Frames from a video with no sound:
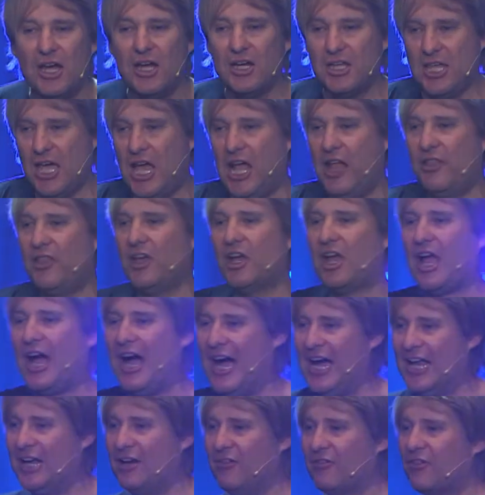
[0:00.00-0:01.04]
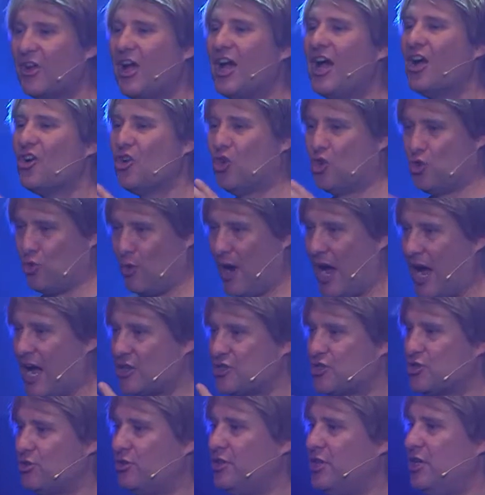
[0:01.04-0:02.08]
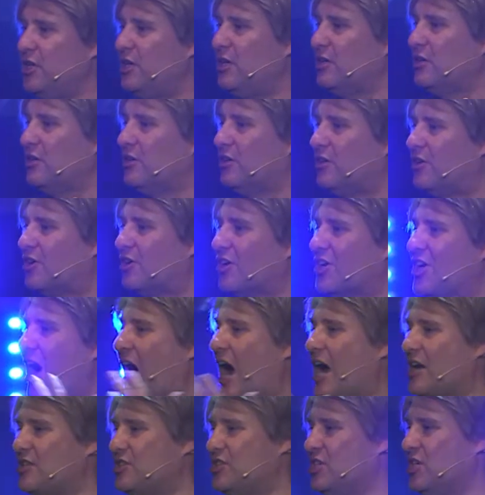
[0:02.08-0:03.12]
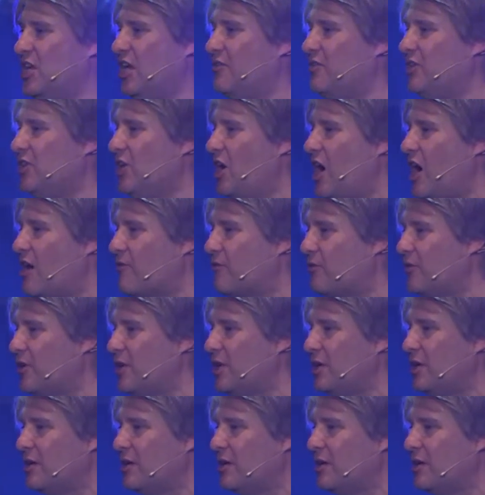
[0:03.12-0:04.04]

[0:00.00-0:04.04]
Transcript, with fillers: Cain that kind of gradually got to giving the offering.